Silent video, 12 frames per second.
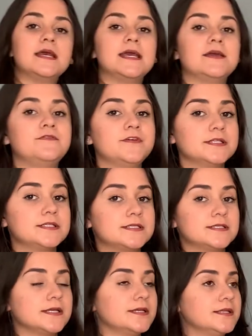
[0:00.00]
if
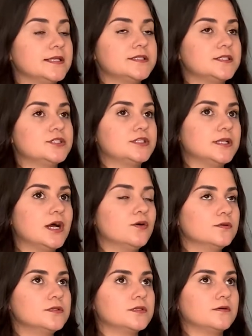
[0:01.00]
it's this is
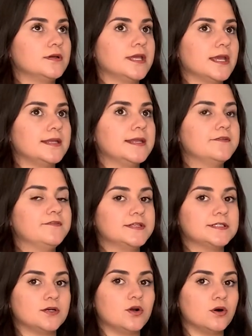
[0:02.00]
also again if
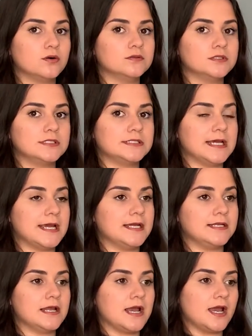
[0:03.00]
it's a cold
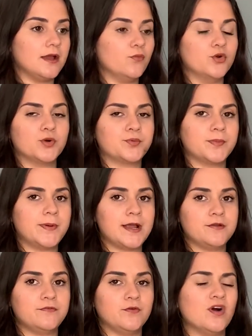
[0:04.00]
day that we're not
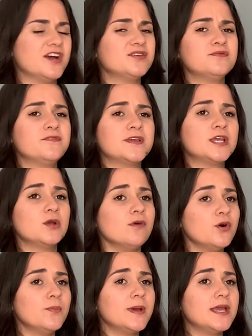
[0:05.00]
prepared for I don't think it
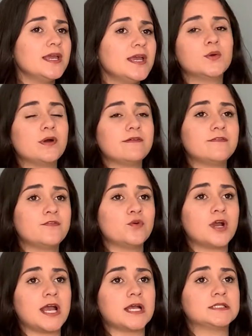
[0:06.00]
will be the weather
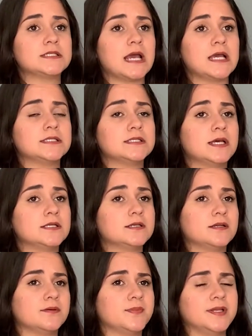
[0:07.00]
forecast says that it's
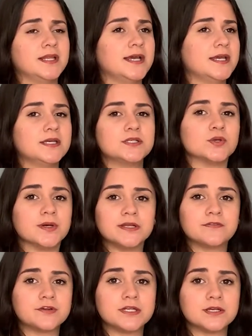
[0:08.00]
gonna be like
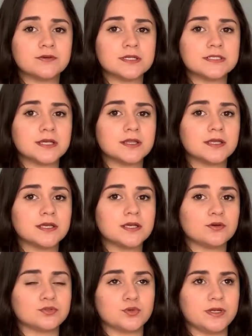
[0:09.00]
23 degrees I think
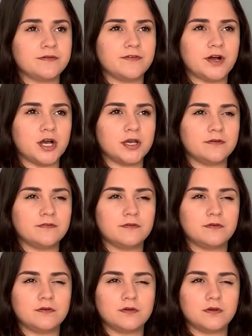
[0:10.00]
or 25
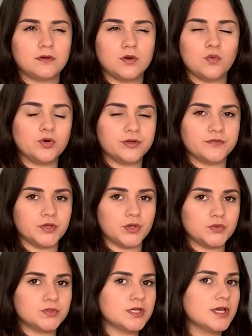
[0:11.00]
one of
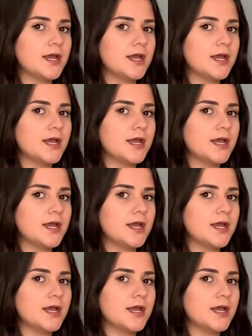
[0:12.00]
those